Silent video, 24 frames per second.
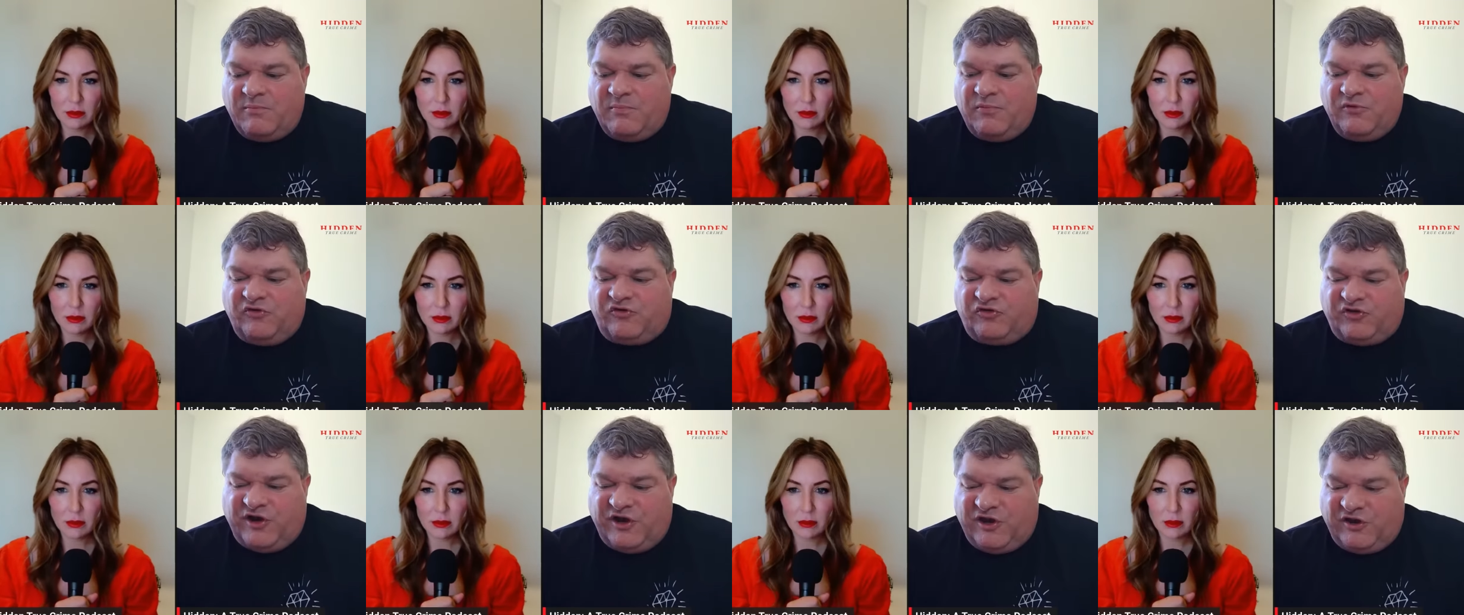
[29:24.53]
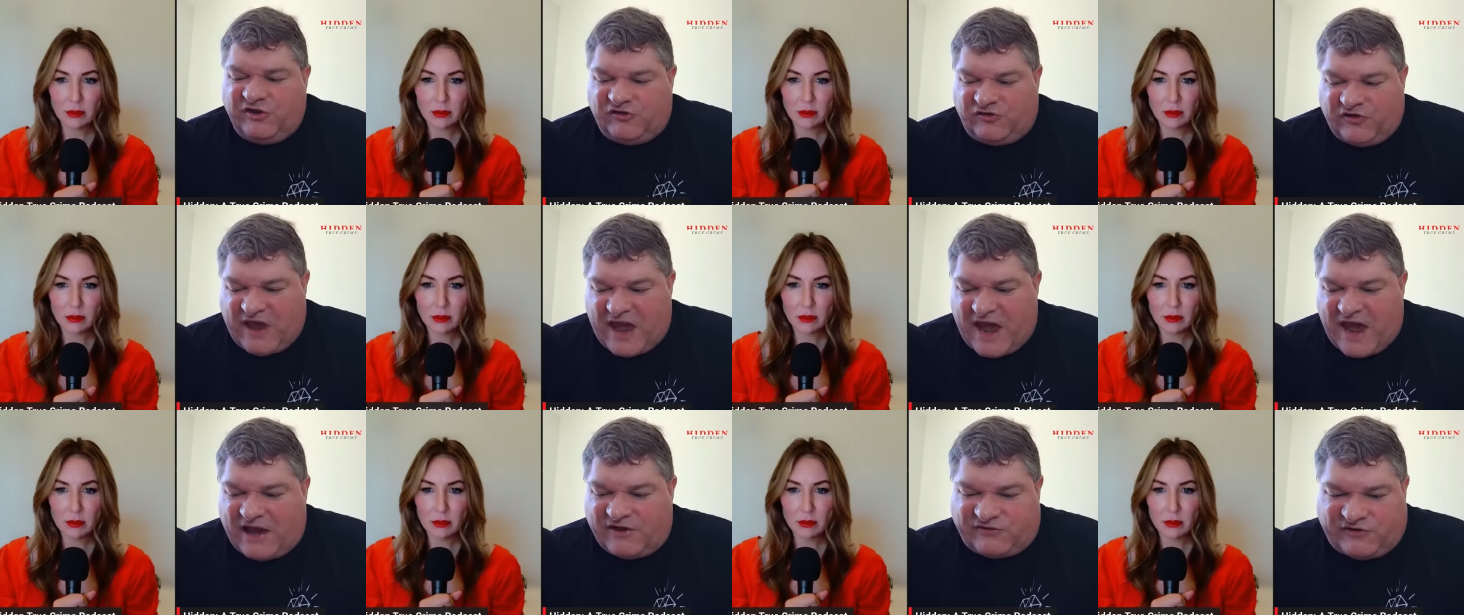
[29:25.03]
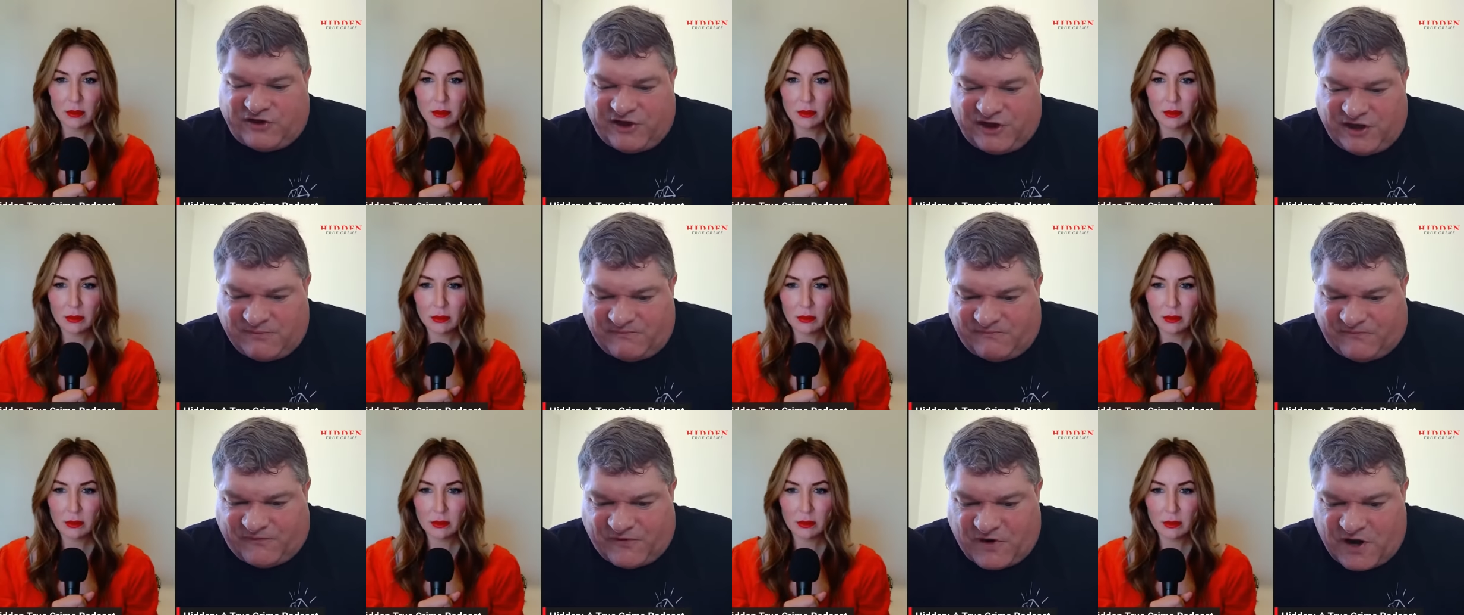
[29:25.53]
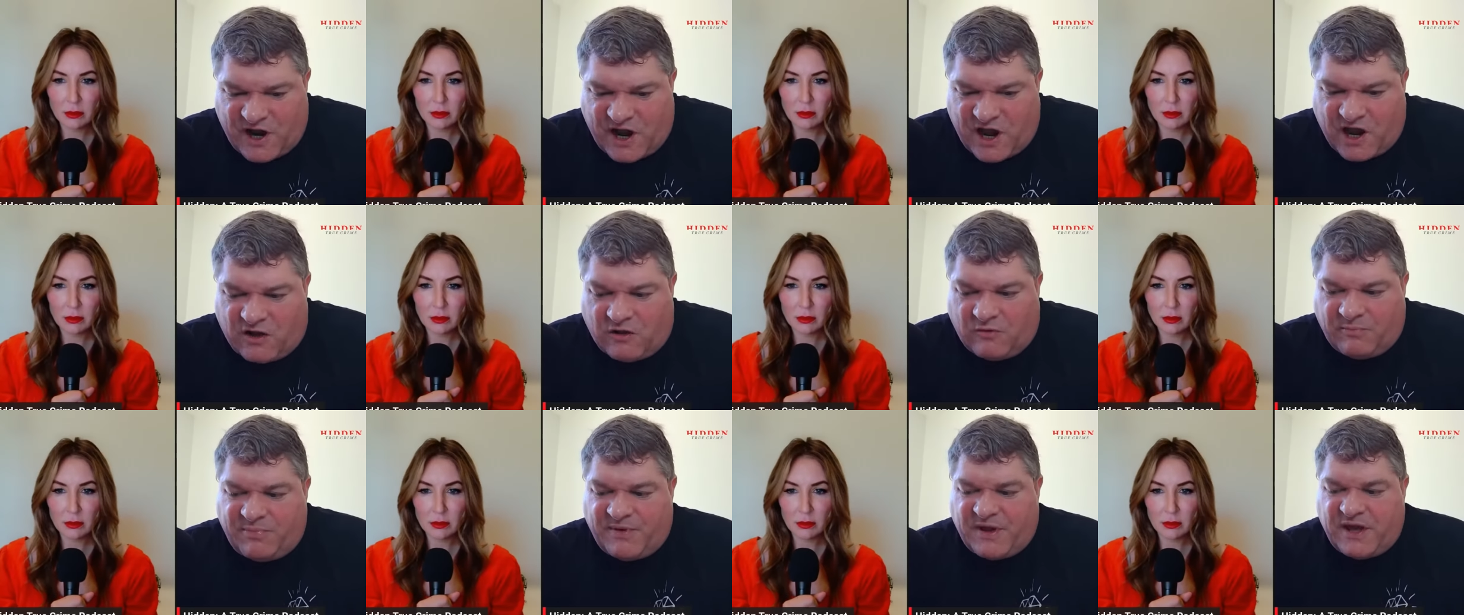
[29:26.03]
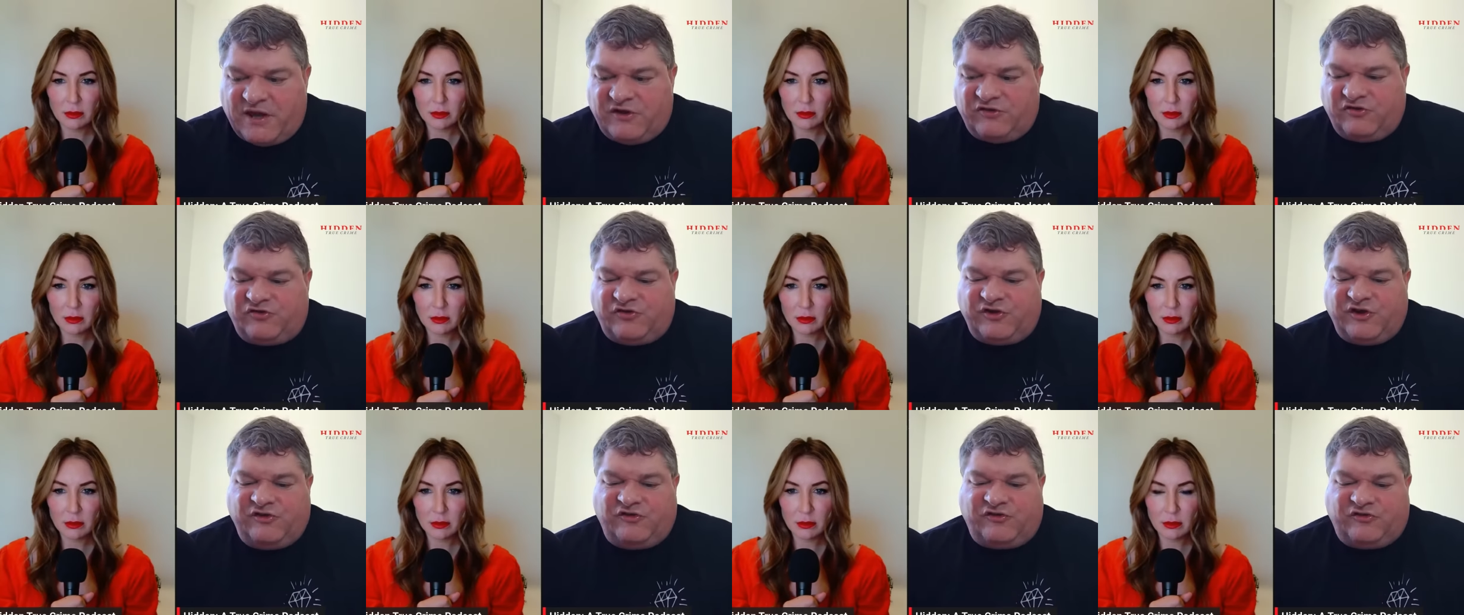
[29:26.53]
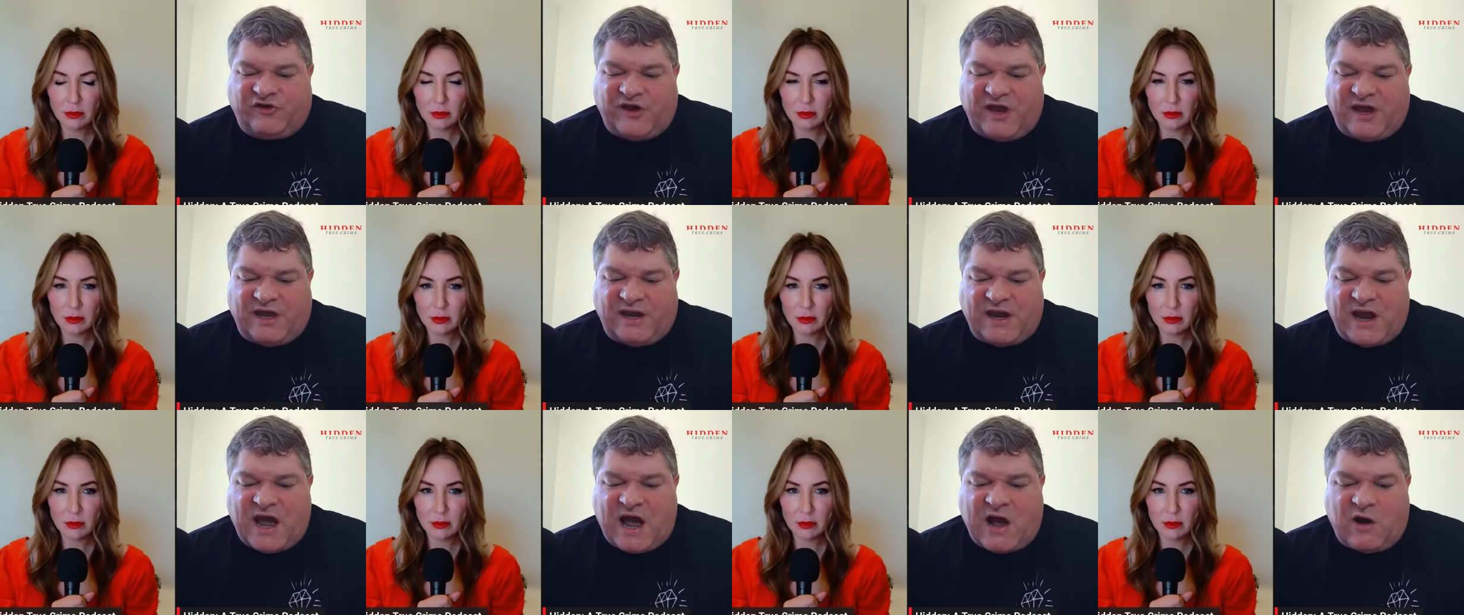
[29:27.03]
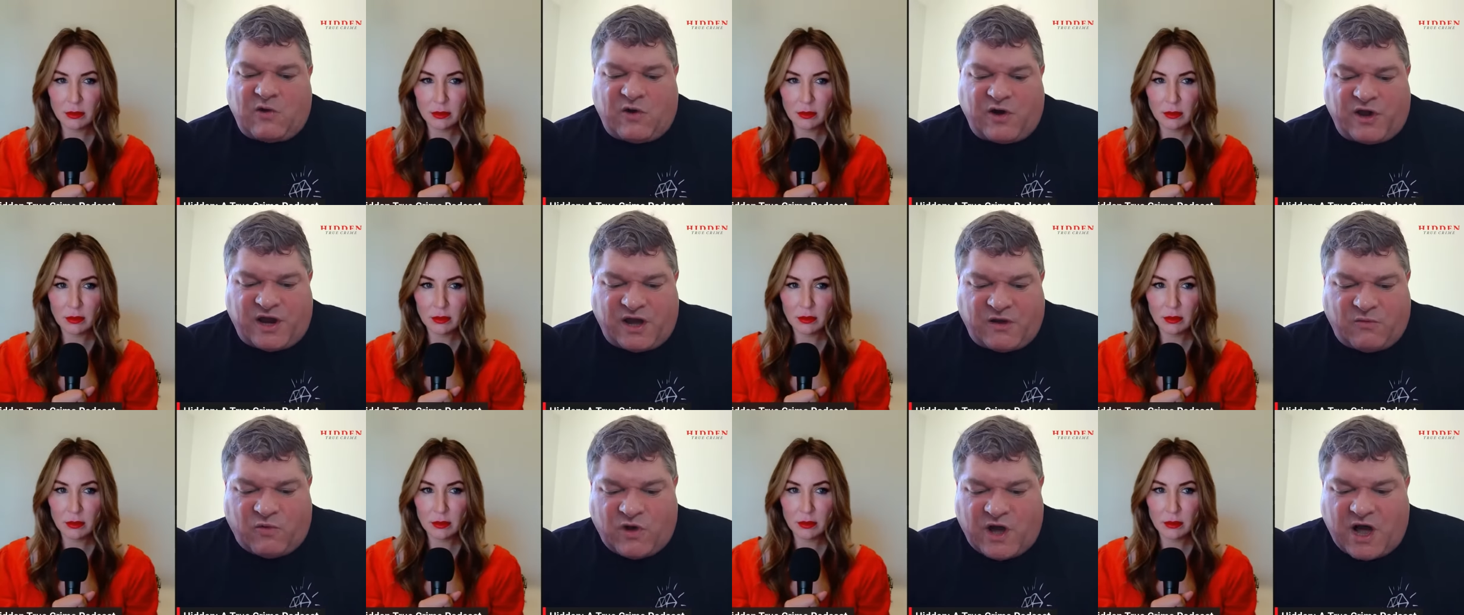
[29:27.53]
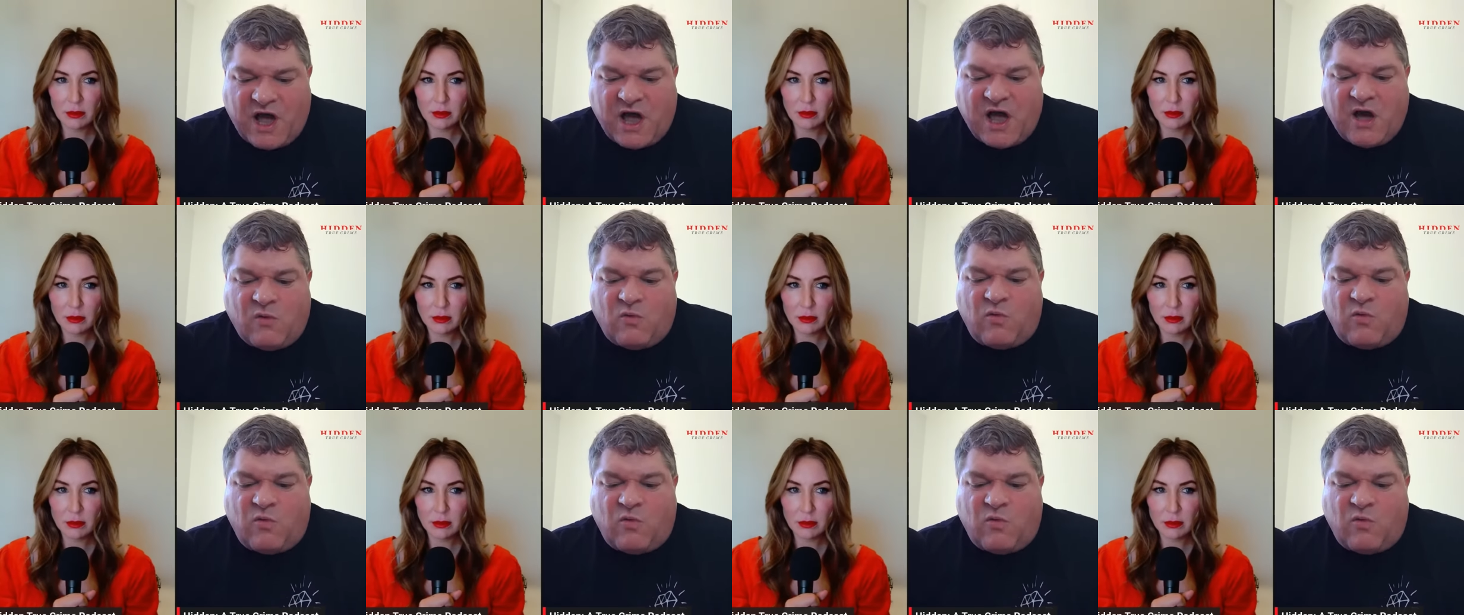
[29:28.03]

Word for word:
Speaker 1: she's asking him for help and she's saying how could i well